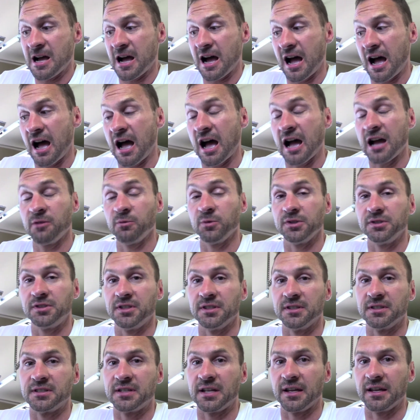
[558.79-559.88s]
I would
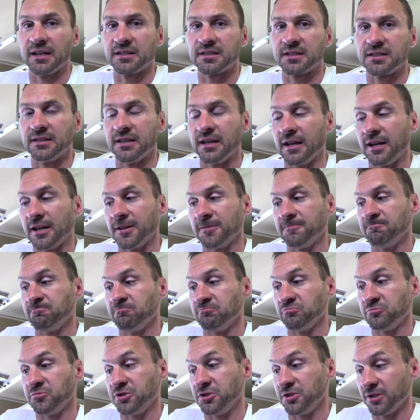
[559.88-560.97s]
contest that
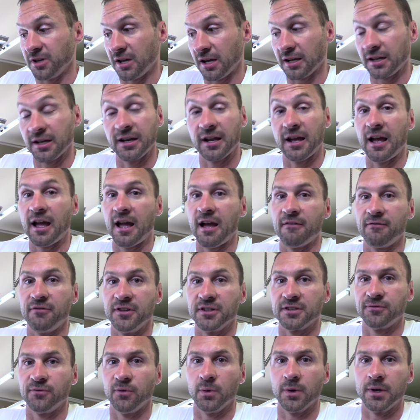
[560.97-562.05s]
you're not going to have
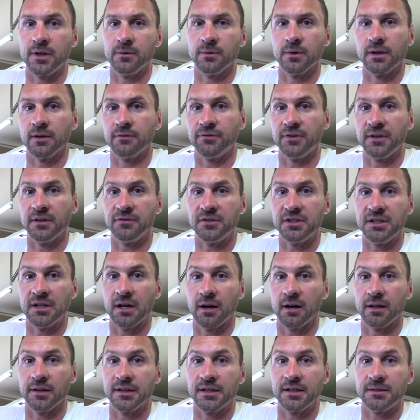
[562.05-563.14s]
this 4150
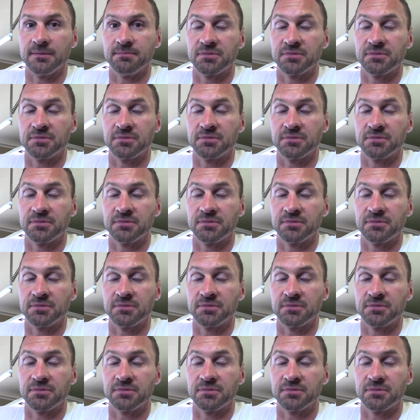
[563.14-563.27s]
Holley